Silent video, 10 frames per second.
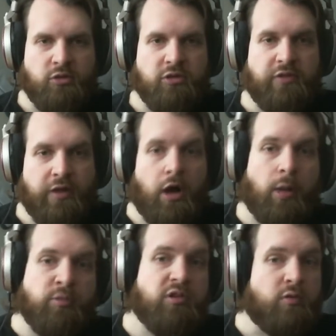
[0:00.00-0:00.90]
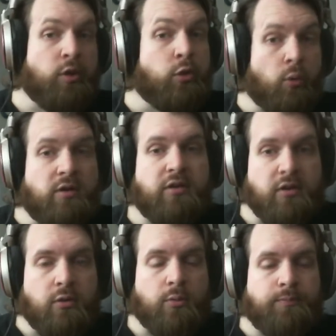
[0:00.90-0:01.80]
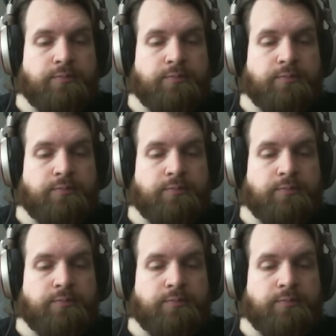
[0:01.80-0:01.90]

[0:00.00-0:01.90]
which is the opposite of what you want to do.